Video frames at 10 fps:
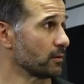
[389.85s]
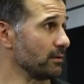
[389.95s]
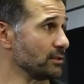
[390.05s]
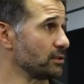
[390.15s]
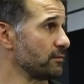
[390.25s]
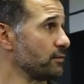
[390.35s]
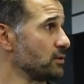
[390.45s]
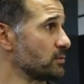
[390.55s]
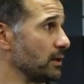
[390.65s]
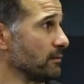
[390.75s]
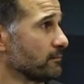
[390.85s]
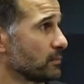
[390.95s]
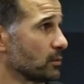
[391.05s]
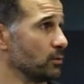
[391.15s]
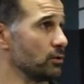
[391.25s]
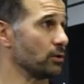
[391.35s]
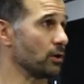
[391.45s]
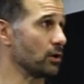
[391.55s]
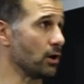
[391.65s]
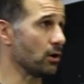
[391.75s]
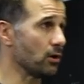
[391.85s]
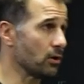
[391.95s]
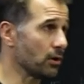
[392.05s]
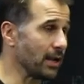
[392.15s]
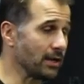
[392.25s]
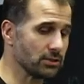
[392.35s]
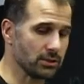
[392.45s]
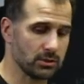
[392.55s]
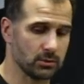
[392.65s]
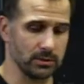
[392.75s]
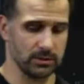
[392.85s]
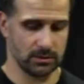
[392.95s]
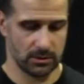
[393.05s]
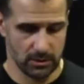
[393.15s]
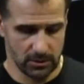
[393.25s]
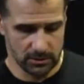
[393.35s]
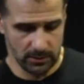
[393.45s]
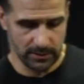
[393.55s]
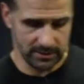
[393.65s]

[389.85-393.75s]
Right, so the first one, we're going to do a long lunge and a twist. So you're going